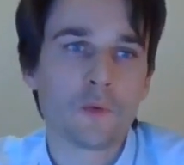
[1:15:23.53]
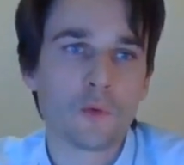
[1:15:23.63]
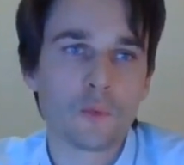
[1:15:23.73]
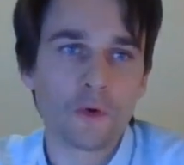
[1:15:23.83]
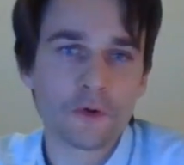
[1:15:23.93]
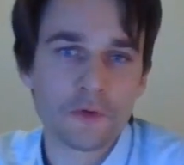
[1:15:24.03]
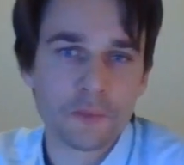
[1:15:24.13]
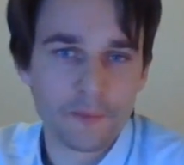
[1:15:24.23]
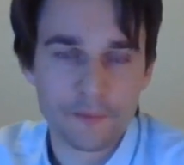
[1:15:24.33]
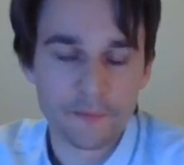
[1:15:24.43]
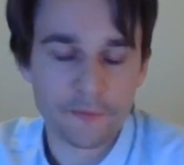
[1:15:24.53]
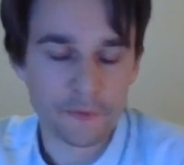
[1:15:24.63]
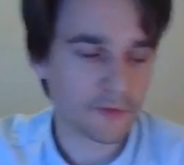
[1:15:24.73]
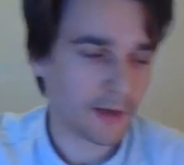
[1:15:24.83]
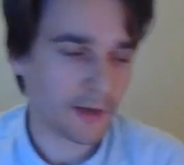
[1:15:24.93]
who work
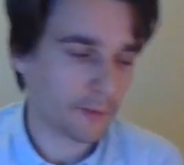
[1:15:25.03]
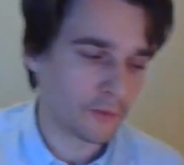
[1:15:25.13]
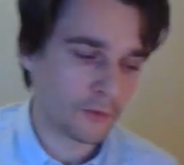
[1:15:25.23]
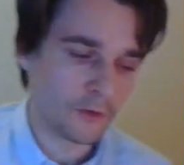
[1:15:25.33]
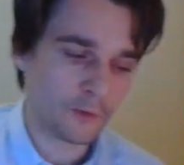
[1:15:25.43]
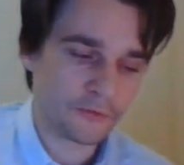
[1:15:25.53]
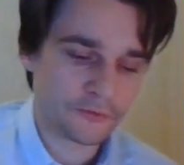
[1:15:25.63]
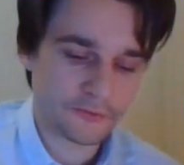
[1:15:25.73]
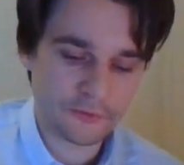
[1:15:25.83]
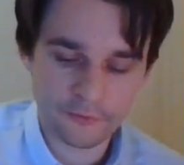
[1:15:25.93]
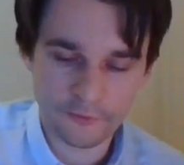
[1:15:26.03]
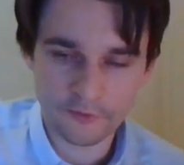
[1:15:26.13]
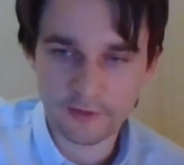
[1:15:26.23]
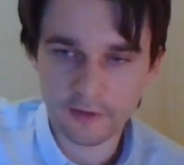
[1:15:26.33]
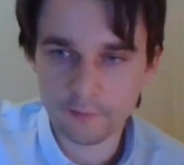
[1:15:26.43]
full-time or almost
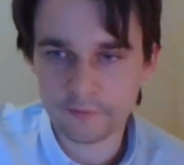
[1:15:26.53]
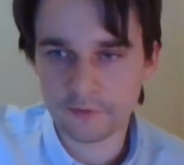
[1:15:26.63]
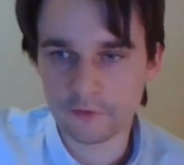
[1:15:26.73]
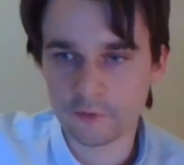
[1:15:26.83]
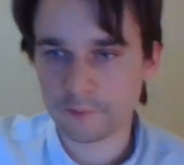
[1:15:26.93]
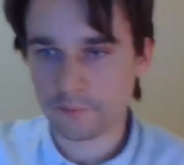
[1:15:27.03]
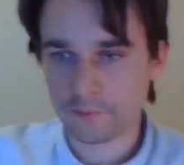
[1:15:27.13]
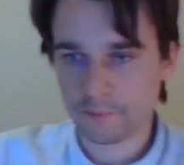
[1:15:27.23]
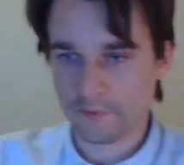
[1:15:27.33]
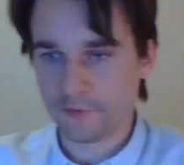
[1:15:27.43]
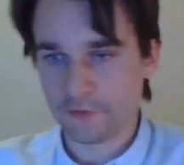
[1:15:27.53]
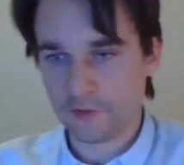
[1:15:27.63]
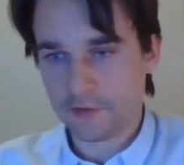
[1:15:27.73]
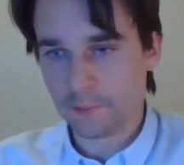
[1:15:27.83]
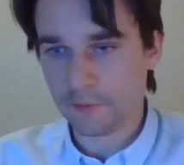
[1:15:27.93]
full-time, so
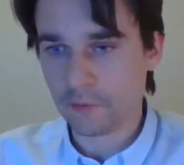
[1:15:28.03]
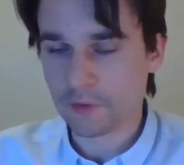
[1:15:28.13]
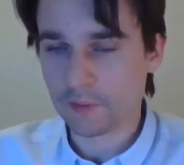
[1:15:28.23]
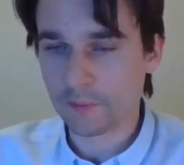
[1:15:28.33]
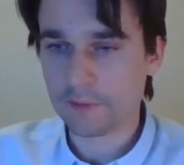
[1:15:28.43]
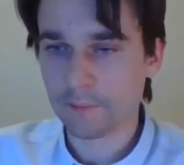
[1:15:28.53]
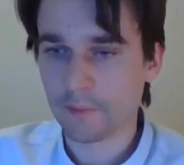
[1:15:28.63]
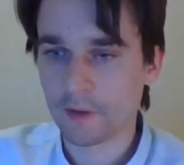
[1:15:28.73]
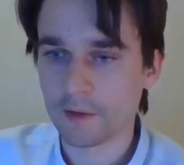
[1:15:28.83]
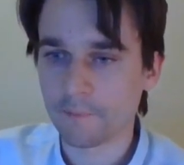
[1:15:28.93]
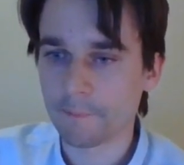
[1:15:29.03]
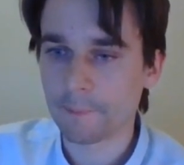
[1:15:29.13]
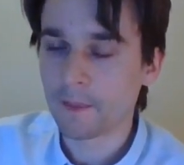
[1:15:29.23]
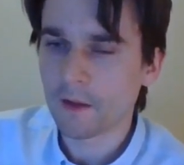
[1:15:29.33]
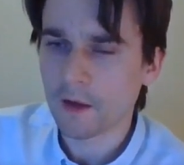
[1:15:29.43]
especially you and me. Um,
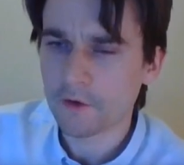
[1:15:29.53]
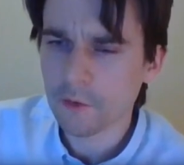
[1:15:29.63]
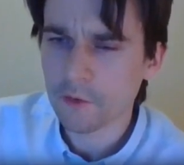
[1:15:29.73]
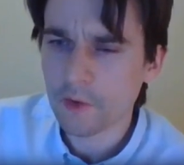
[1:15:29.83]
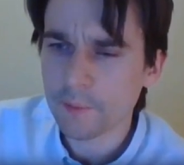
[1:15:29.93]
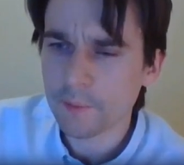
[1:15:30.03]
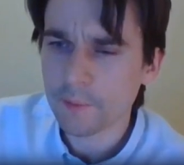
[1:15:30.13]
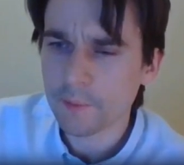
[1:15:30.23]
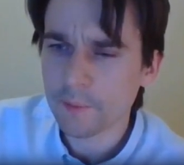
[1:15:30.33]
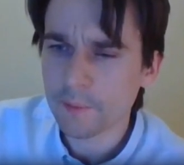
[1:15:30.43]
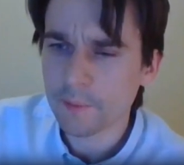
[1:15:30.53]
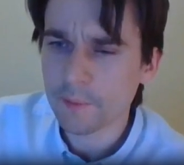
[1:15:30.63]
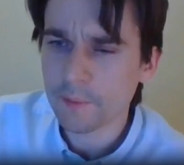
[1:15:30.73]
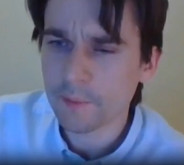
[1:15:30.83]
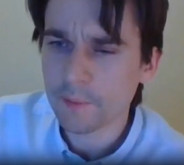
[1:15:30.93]
I don't know how much
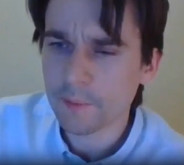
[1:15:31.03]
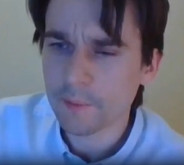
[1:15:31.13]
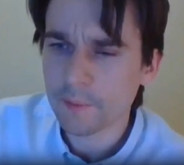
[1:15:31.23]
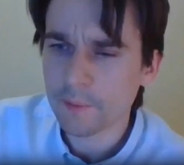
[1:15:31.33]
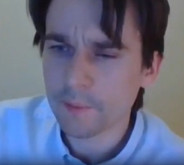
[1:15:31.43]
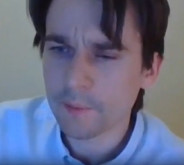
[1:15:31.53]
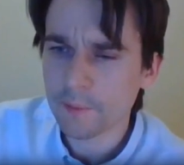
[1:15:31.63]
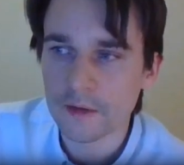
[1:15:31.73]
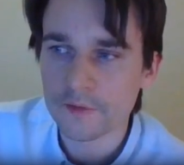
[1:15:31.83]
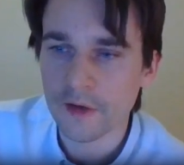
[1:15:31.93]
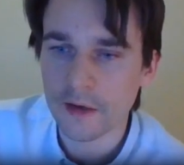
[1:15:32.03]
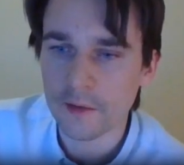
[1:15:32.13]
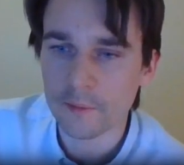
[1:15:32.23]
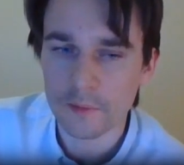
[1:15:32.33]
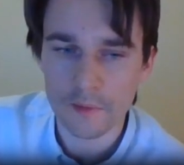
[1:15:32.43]
uh,
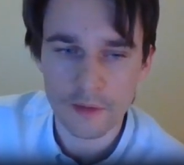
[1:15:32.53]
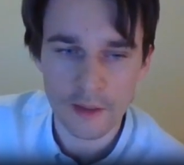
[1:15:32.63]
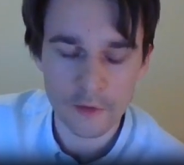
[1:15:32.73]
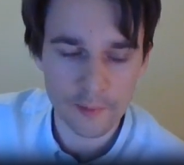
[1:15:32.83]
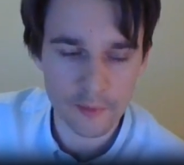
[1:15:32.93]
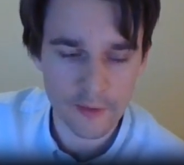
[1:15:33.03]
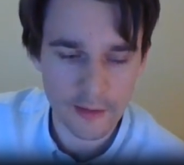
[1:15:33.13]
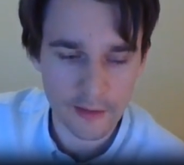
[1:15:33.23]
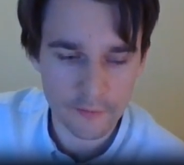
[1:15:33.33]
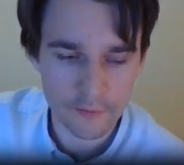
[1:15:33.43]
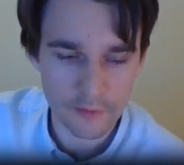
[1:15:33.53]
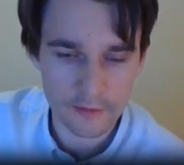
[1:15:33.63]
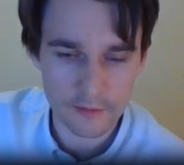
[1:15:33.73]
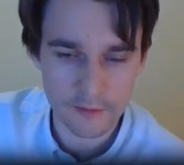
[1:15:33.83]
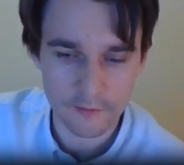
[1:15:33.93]
time other people have, like
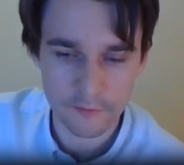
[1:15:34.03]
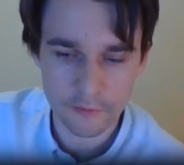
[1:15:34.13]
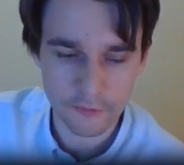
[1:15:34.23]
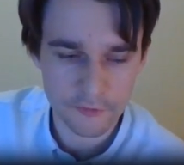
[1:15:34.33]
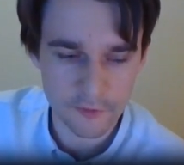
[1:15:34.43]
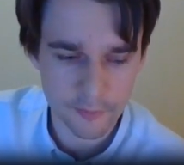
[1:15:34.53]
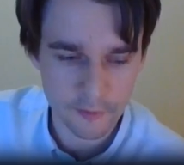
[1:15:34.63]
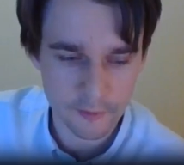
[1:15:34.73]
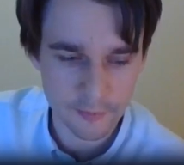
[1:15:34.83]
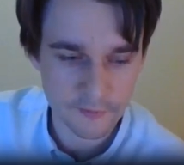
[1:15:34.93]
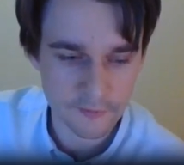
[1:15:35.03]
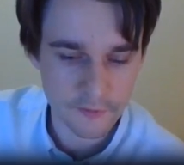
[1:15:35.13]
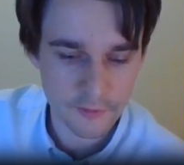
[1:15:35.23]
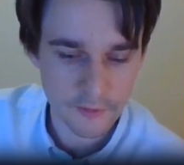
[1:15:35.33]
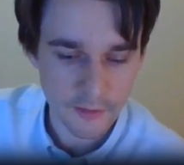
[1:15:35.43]
Holger, for example, but
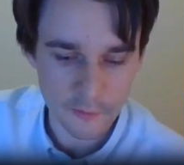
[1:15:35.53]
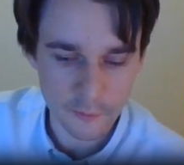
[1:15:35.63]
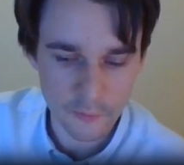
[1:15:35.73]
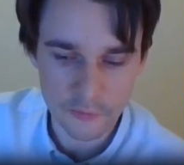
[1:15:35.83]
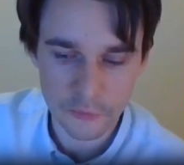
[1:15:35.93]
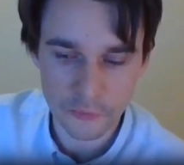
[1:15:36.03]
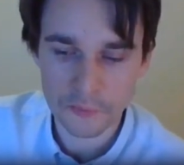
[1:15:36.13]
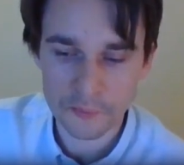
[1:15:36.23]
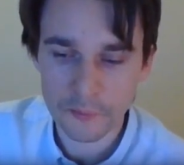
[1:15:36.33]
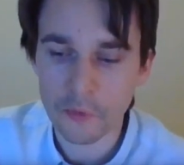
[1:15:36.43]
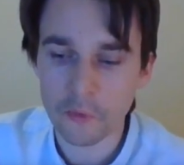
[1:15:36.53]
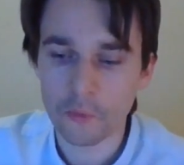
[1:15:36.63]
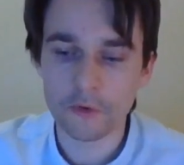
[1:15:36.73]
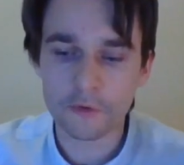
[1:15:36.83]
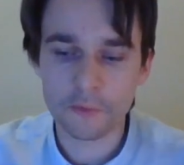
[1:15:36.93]
anyone who, who
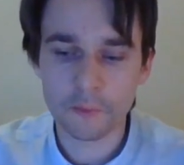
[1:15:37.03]
work